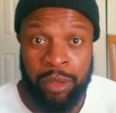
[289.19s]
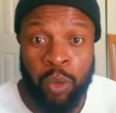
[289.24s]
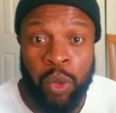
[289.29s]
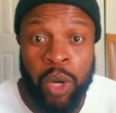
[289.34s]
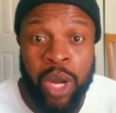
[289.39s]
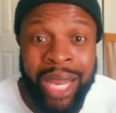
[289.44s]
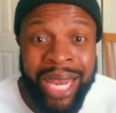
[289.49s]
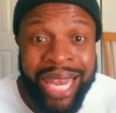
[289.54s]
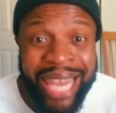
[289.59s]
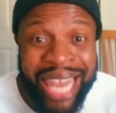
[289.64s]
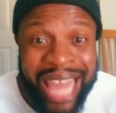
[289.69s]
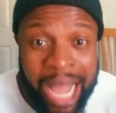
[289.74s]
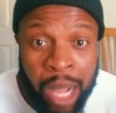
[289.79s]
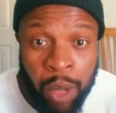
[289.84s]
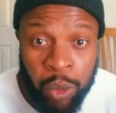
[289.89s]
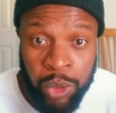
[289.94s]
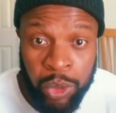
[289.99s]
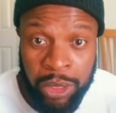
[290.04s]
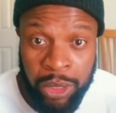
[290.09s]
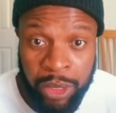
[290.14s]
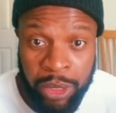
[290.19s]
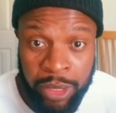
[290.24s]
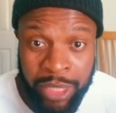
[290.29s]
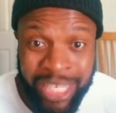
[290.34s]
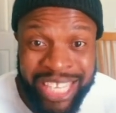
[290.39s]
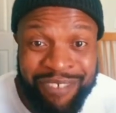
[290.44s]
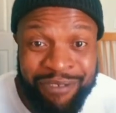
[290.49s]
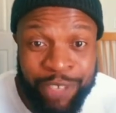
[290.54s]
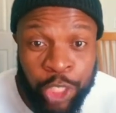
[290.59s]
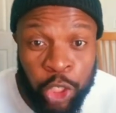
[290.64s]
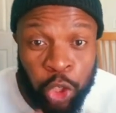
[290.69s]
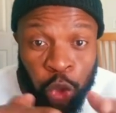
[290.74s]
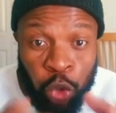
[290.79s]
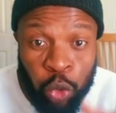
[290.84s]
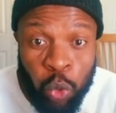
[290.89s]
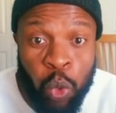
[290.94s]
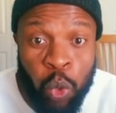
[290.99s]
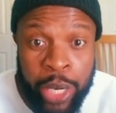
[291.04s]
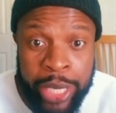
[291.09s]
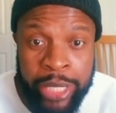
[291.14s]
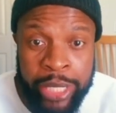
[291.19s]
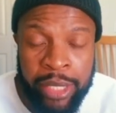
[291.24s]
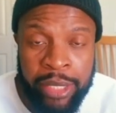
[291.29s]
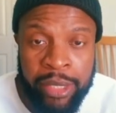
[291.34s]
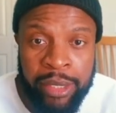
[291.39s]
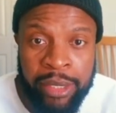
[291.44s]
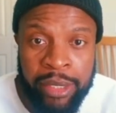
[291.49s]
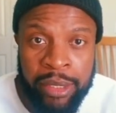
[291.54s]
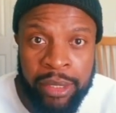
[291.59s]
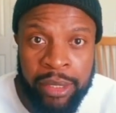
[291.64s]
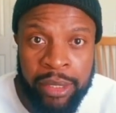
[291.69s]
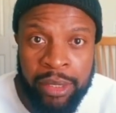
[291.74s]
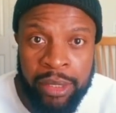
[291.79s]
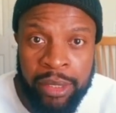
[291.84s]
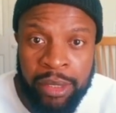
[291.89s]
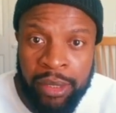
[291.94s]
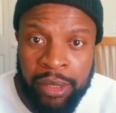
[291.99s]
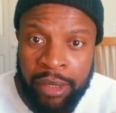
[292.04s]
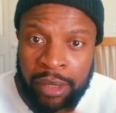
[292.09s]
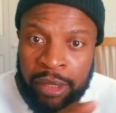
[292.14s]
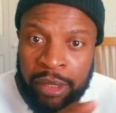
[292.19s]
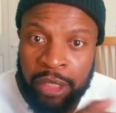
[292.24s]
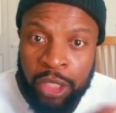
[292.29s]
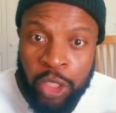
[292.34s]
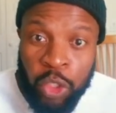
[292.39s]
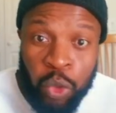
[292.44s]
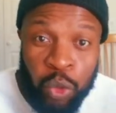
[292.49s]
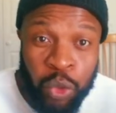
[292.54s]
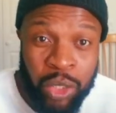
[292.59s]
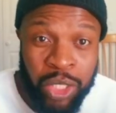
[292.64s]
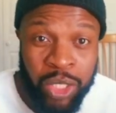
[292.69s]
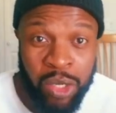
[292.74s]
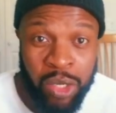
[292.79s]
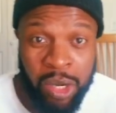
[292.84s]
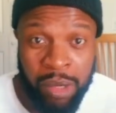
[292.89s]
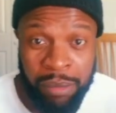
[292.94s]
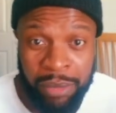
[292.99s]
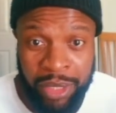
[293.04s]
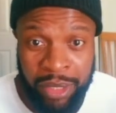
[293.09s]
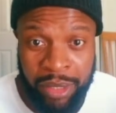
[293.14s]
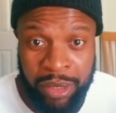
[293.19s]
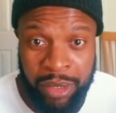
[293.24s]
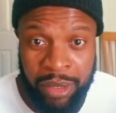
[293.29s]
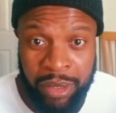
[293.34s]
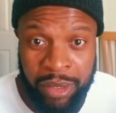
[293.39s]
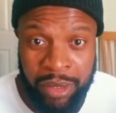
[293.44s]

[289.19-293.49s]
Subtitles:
were allowed to even join the Union Army.